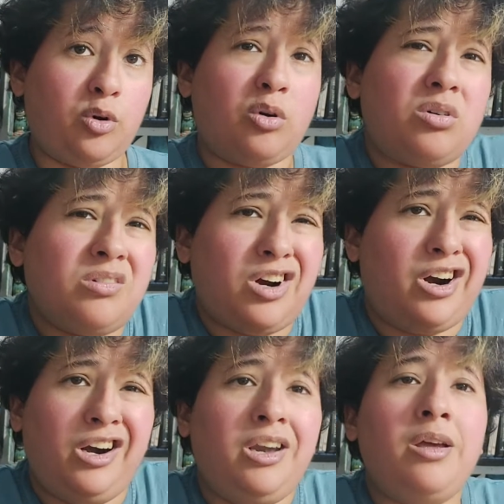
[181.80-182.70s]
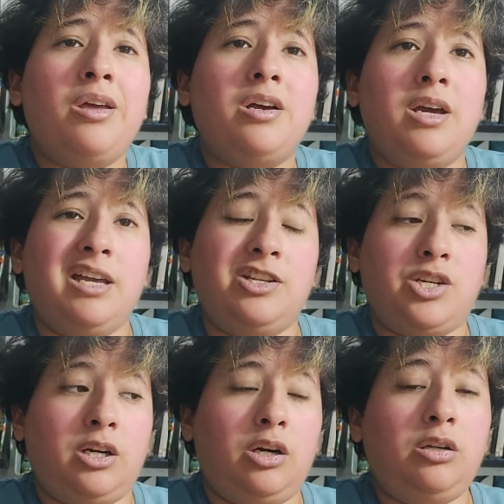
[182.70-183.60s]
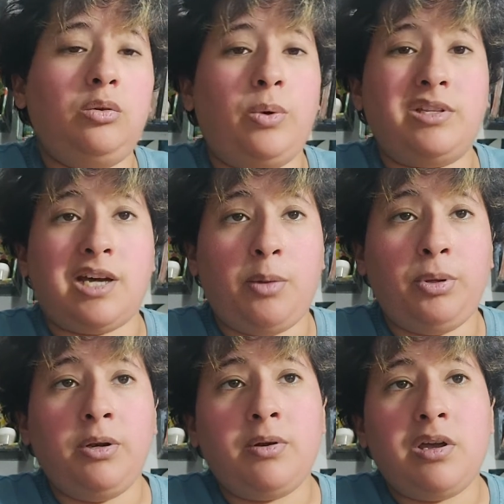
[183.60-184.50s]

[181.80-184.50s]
or hurt in general when typing.